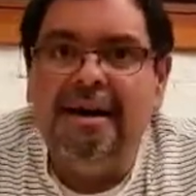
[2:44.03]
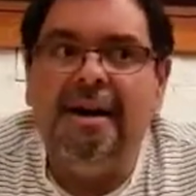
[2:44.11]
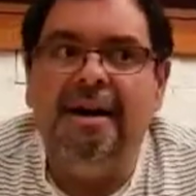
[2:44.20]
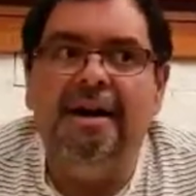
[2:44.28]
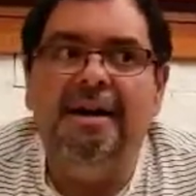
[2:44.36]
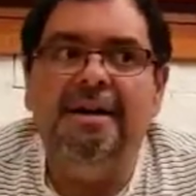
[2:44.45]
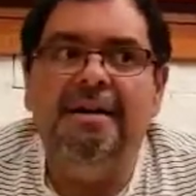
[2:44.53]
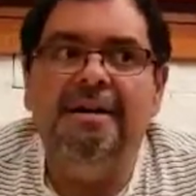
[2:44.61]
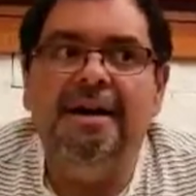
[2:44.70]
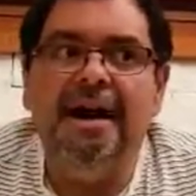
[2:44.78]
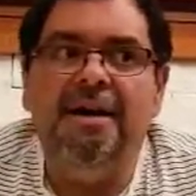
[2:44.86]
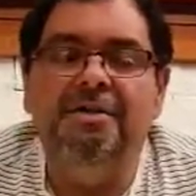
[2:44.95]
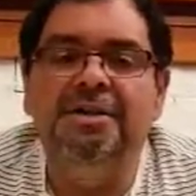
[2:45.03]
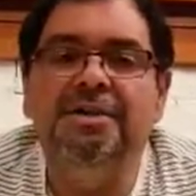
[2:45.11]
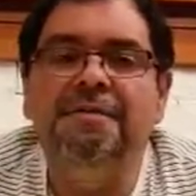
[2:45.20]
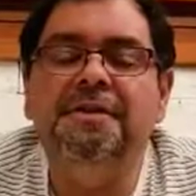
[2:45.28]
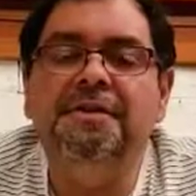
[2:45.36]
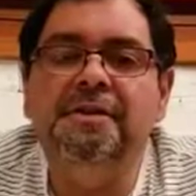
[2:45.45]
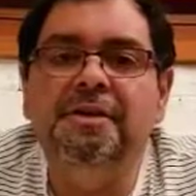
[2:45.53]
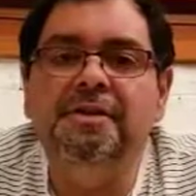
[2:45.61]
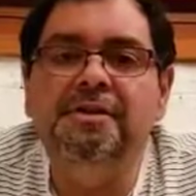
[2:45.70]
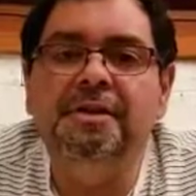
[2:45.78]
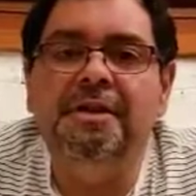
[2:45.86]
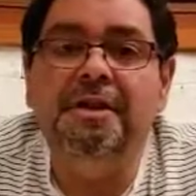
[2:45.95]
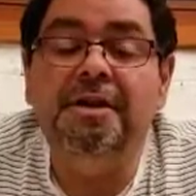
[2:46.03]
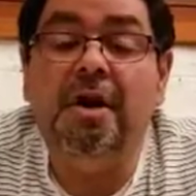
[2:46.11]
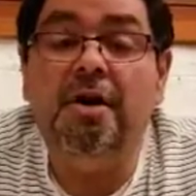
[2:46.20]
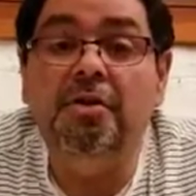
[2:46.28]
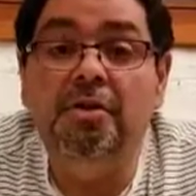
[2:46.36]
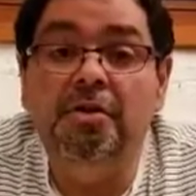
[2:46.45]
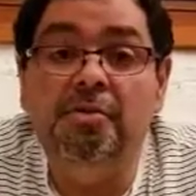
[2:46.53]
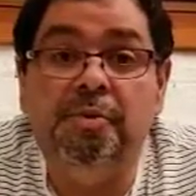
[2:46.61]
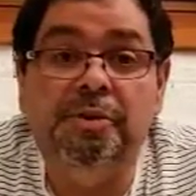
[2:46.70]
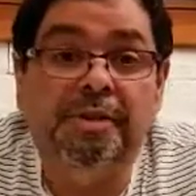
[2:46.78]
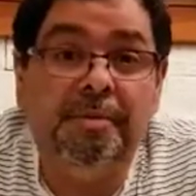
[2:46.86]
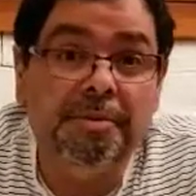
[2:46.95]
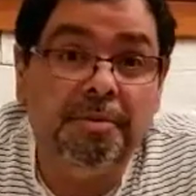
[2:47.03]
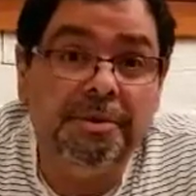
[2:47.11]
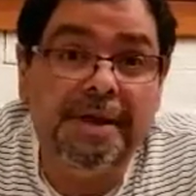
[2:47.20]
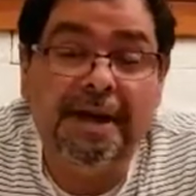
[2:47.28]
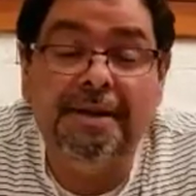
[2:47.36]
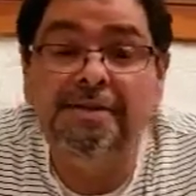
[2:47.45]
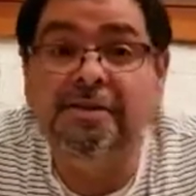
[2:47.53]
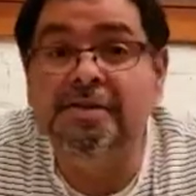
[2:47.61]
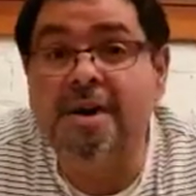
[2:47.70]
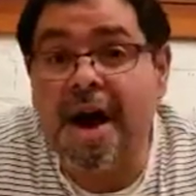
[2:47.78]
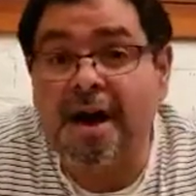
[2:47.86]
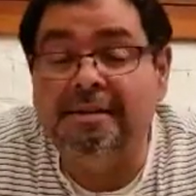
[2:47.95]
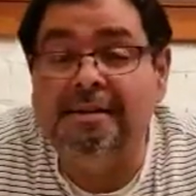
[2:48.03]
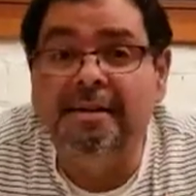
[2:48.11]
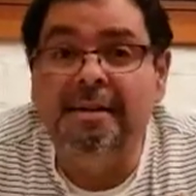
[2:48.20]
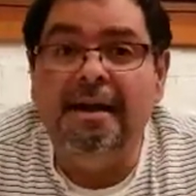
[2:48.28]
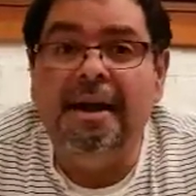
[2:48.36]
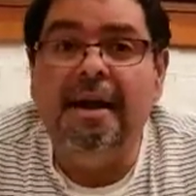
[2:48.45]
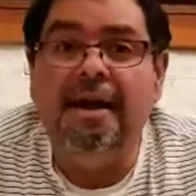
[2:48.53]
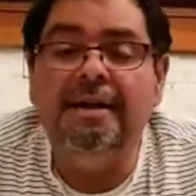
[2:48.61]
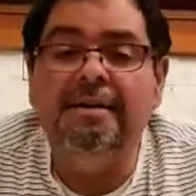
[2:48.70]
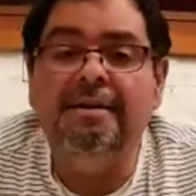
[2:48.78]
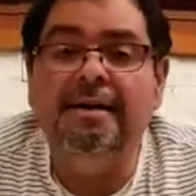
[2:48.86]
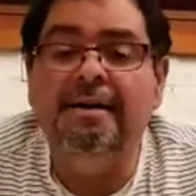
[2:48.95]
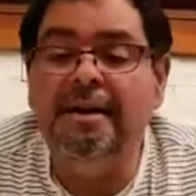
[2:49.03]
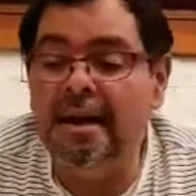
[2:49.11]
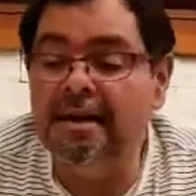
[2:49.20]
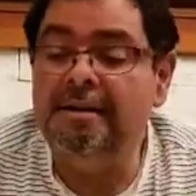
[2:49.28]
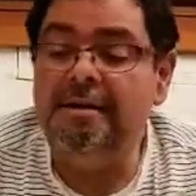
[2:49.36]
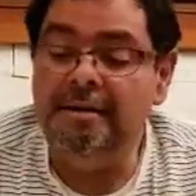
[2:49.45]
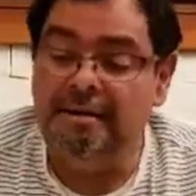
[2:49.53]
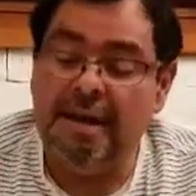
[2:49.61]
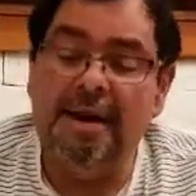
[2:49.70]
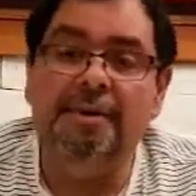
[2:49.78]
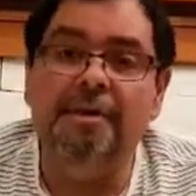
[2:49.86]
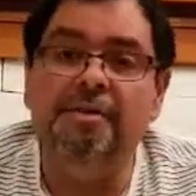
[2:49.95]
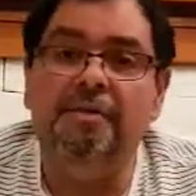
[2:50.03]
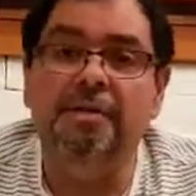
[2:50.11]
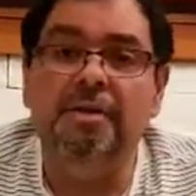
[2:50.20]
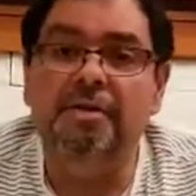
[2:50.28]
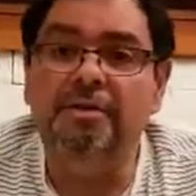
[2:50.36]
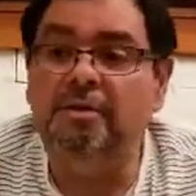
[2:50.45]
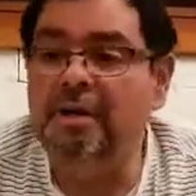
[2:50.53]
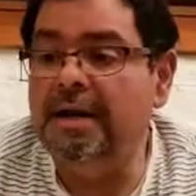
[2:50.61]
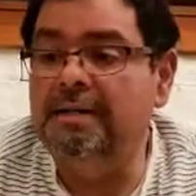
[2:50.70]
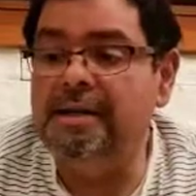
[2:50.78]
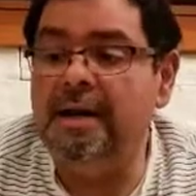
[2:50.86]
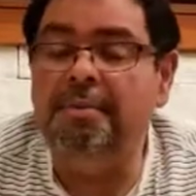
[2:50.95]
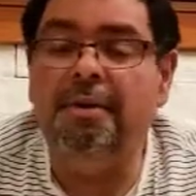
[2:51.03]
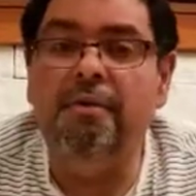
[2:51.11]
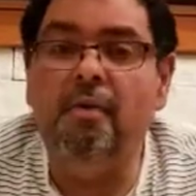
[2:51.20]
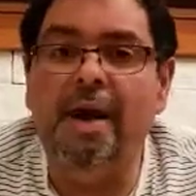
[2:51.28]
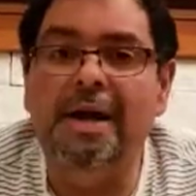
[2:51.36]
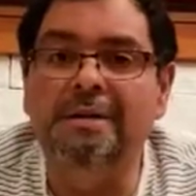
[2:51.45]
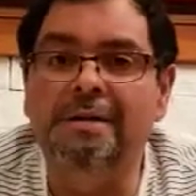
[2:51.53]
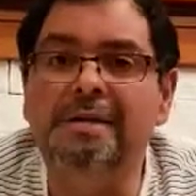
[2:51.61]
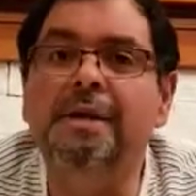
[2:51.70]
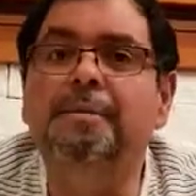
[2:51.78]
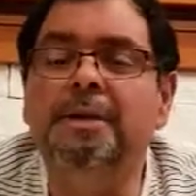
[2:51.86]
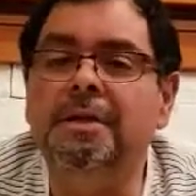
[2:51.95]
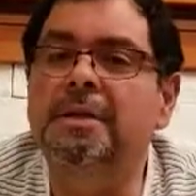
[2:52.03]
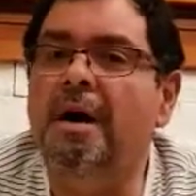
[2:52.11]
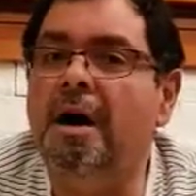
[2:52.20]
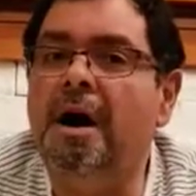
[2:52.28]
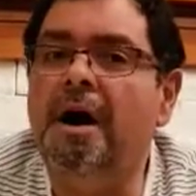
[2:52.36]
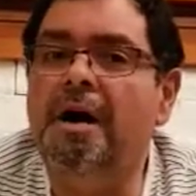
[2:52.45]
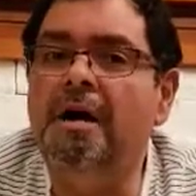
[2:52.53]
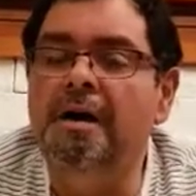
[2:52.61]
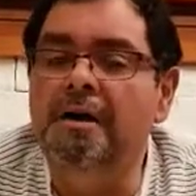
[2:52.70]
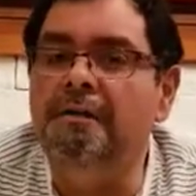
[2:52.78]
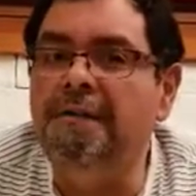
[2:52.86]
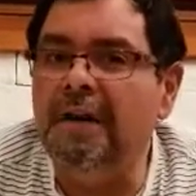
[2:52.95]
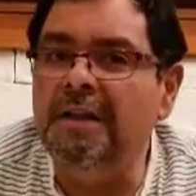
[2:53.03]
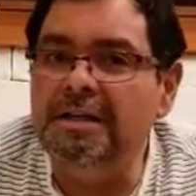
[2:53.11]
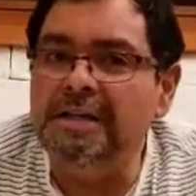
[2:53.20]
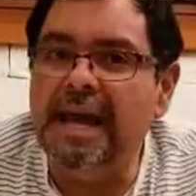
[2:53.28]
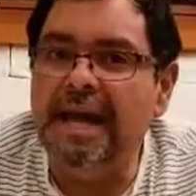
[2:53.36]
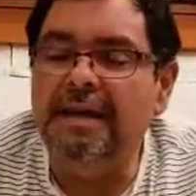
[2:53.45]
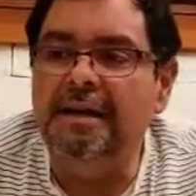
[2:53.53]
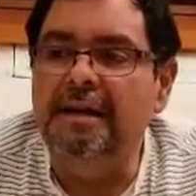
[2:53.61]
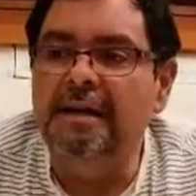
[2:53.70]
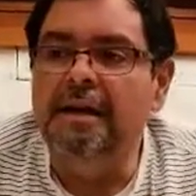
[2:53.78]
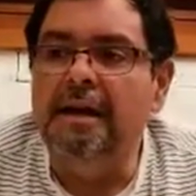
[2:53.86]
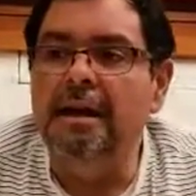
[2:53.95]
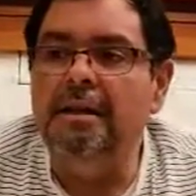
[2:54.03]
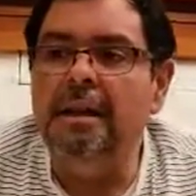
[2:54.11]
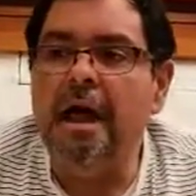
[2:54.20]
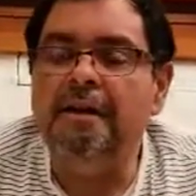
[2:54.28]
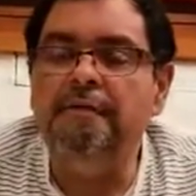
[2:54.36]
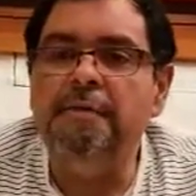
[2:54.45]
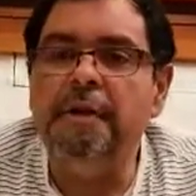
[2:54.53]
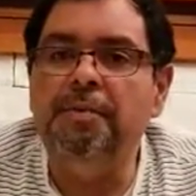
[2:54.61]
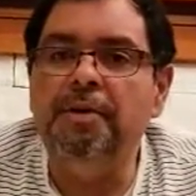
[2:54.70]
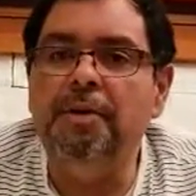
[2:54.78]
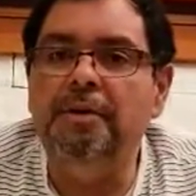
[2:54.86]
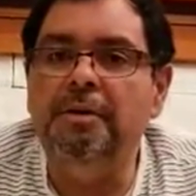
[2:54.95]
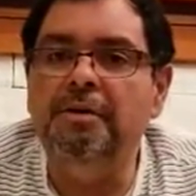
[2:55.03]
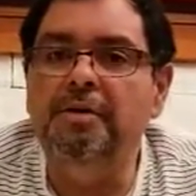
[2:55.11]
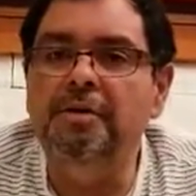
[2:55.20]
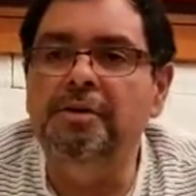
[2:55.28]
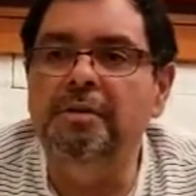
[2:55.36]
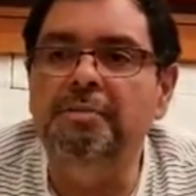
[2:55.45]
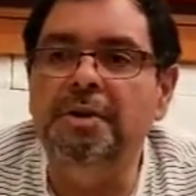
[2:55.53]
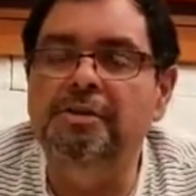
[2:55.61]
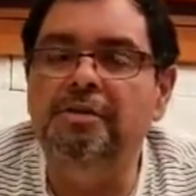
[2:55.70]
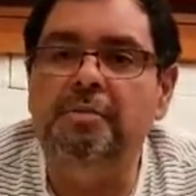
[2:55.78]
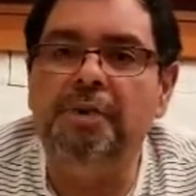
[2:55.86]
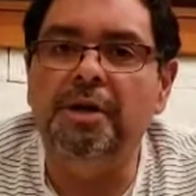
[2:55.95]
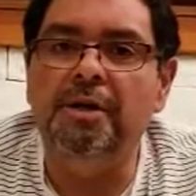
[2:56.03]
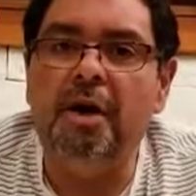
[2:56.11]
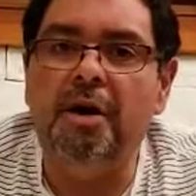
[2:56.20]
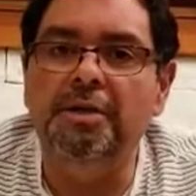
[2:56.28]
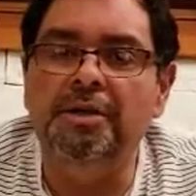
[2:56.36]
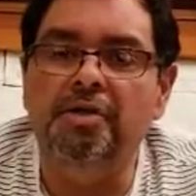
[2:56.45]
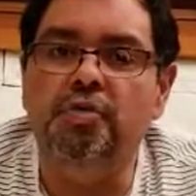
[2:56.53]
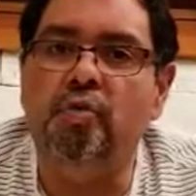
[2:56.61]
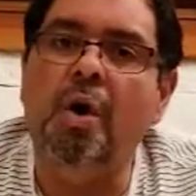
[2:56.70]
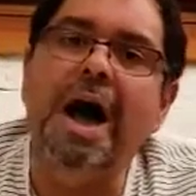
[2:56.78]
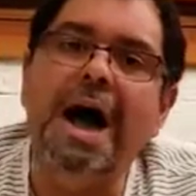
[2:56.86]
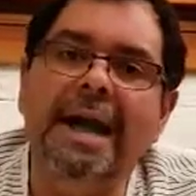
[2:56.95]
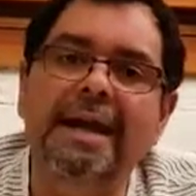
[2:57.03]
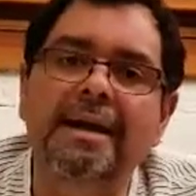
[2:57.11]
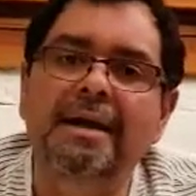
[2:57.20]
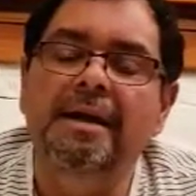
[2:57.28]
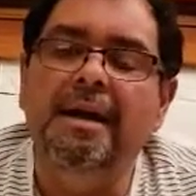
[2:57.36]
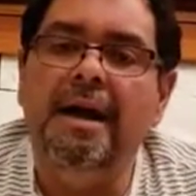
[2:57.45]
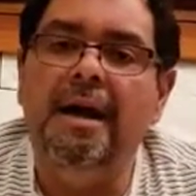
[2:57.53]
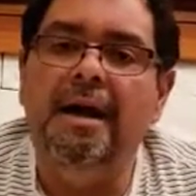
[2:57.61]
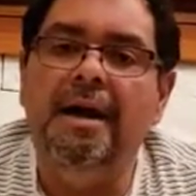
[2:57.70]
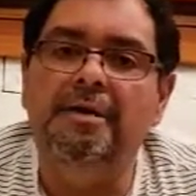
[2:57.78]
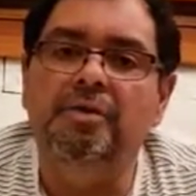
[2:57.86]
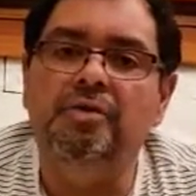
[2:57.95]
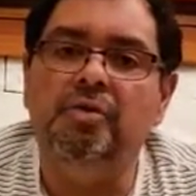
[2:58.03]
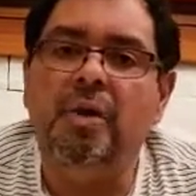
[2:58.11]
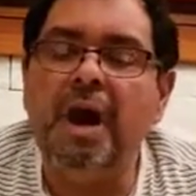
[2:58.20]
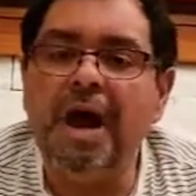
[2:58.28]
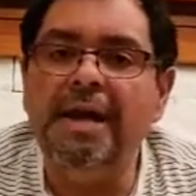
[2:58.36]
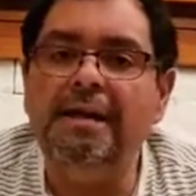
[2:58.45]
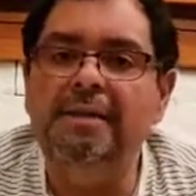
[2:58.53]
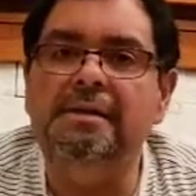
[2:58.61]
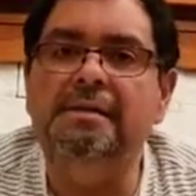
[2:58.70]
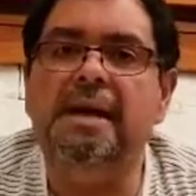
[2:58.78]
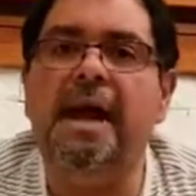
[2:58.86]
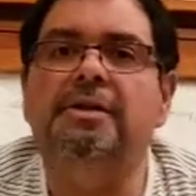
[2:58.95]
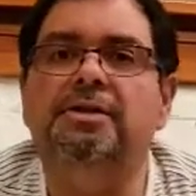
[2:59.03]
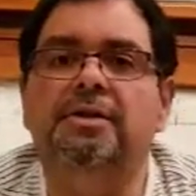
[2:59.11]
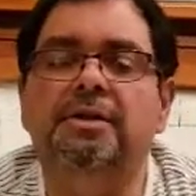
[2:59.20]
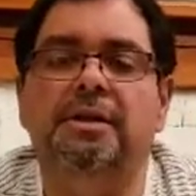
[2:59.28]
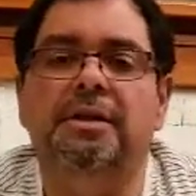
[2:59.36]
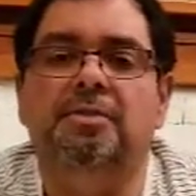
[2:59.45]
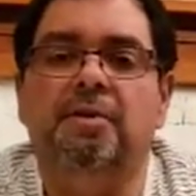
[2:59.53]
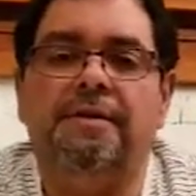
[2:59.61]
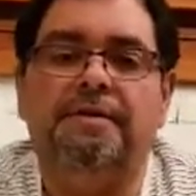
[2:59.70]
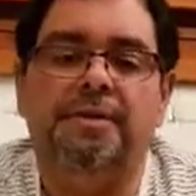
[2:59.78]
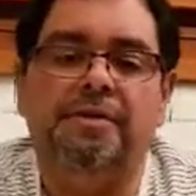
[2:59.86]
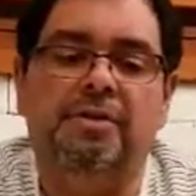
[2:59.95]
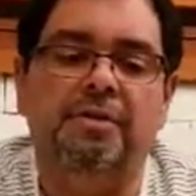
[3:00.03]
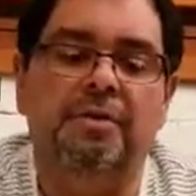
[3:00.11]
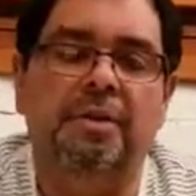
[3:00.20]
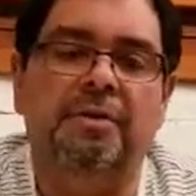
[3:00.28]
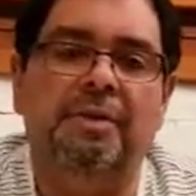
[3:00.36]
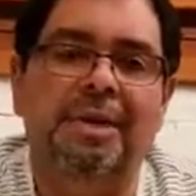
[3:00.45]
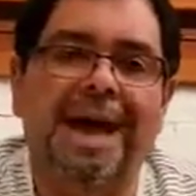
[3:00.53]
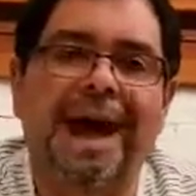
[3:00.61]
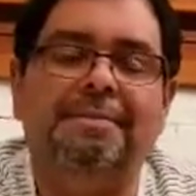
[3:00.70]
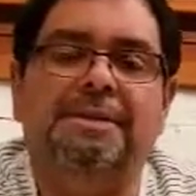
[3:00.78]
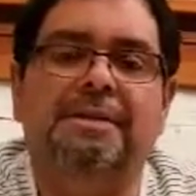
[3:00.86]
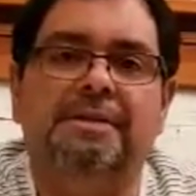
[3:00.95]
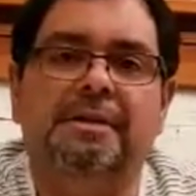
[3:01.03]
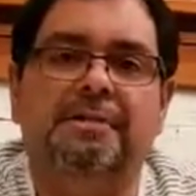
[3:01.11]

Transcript: Now the difference is, are those perceptible tannins or not? And again, Cabernet Sauvignon, great example of wines that typically are fairly tannic. A lot of people use the misnomer and call it dry. Dryness is actually a reference to the absence